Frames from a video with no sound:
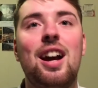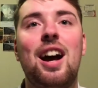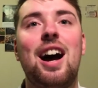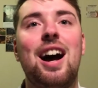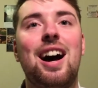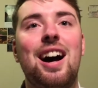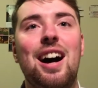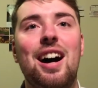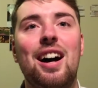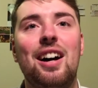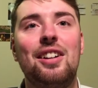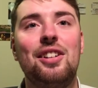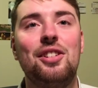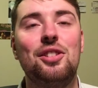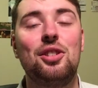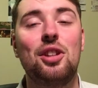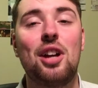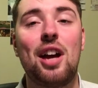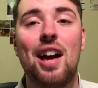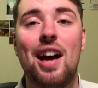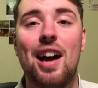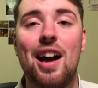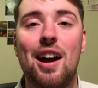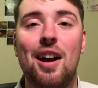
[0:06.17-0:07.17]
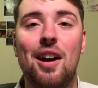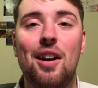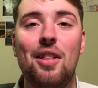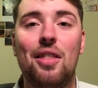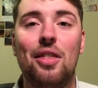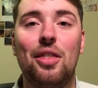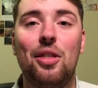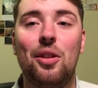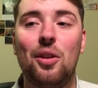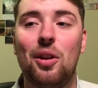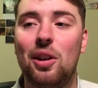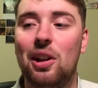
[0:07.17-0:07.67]
and uh,
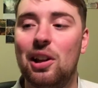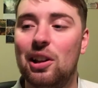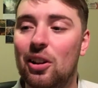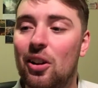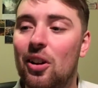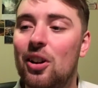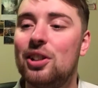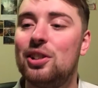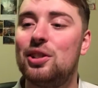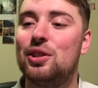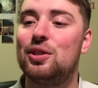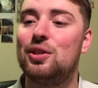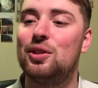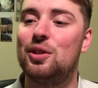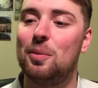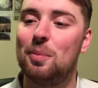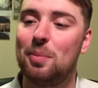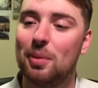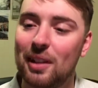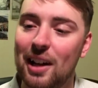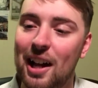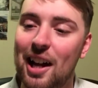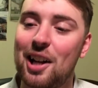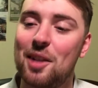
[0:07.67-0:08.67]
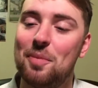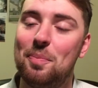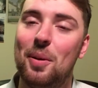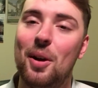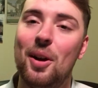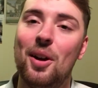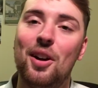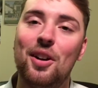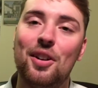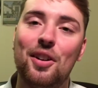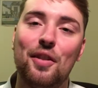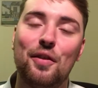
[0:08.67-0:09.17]
the loss to
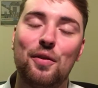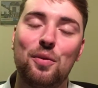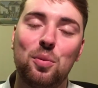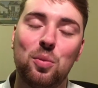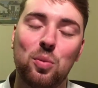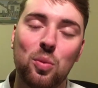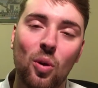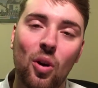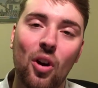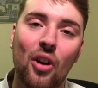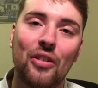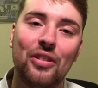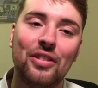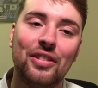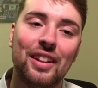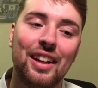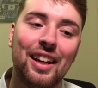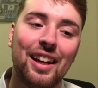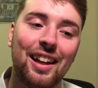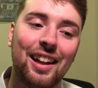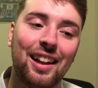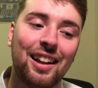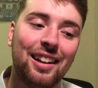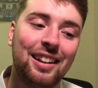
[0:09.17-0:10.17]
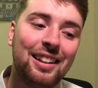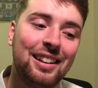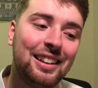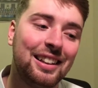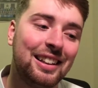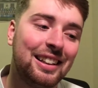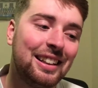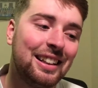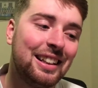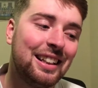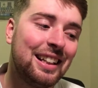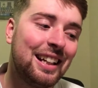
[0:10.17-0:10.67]
Blackburn of 1-0
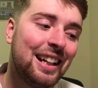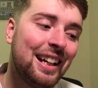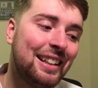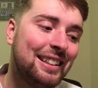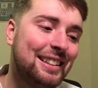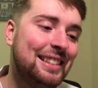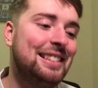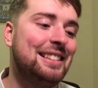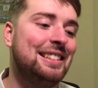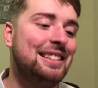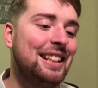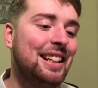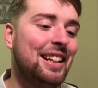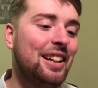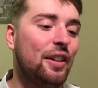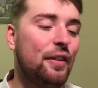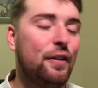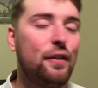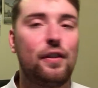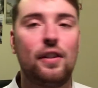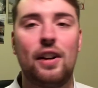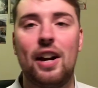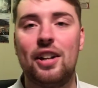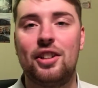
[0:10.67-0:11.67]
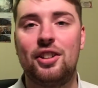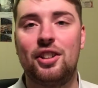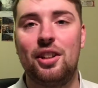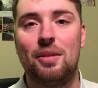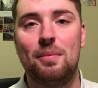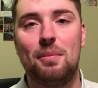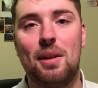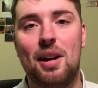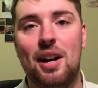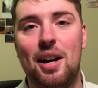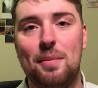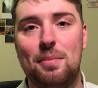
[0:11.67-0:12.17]
is still fresh
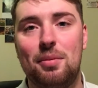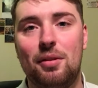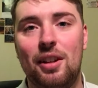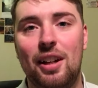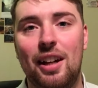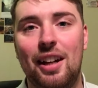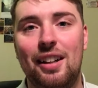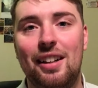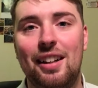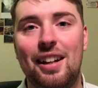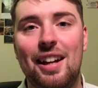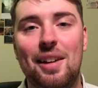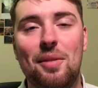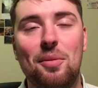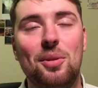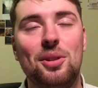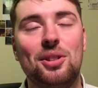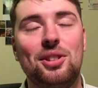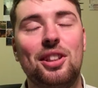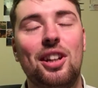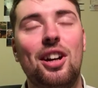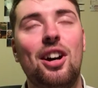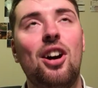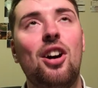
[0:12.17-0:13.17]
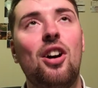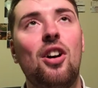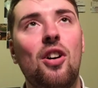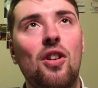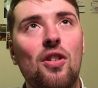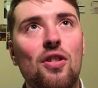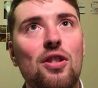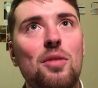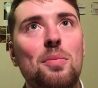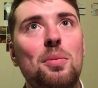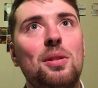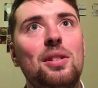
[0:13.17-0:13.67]
in my brain. It was a
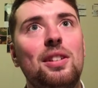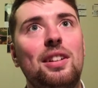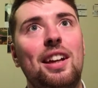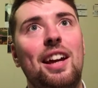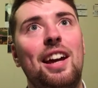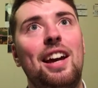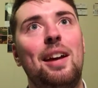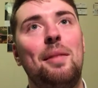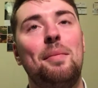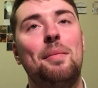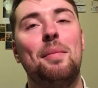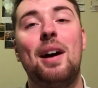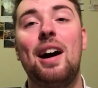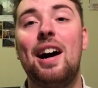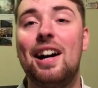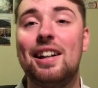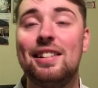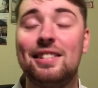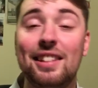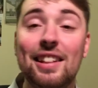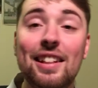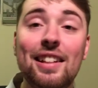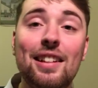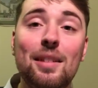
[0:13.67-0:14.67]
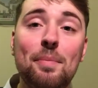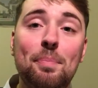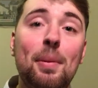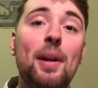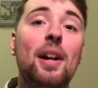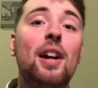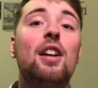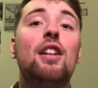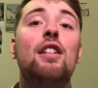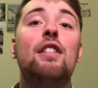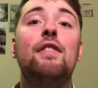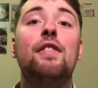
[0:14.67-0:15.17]
horrible game. I did a
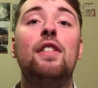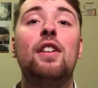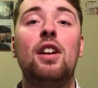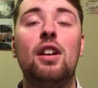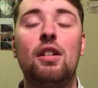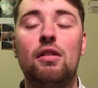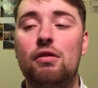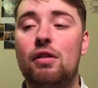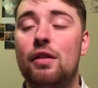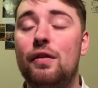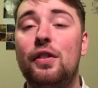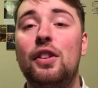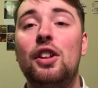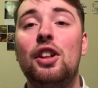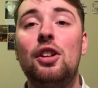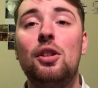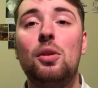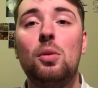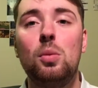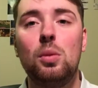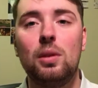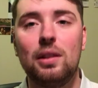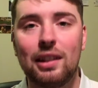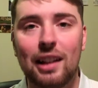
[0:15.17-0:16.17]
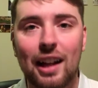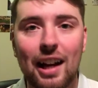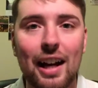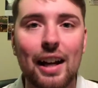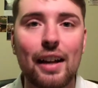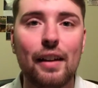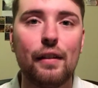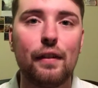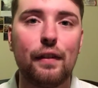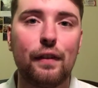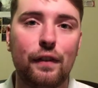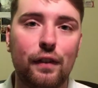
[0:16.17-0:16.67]
bit of a review,
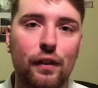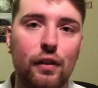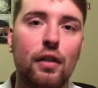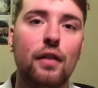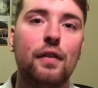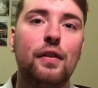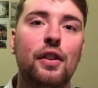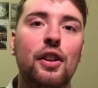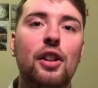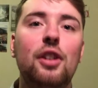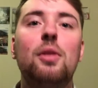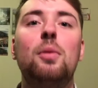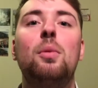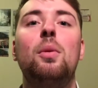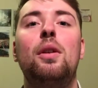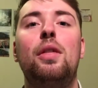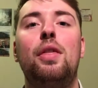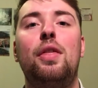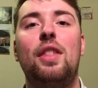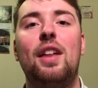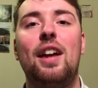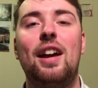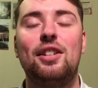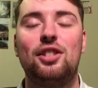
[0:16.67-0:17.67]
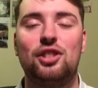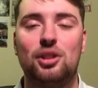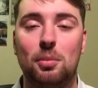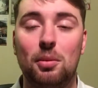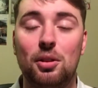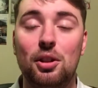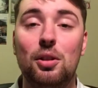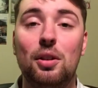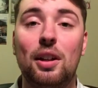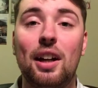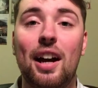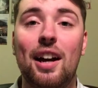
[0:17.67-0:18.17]
live review with uh, some
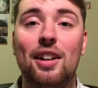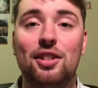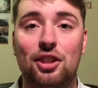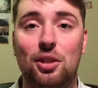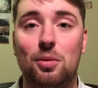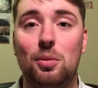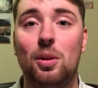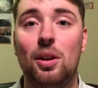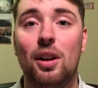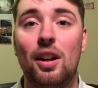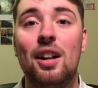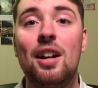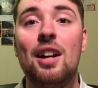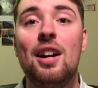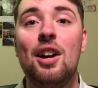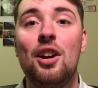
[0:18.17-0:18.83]
of you guys who were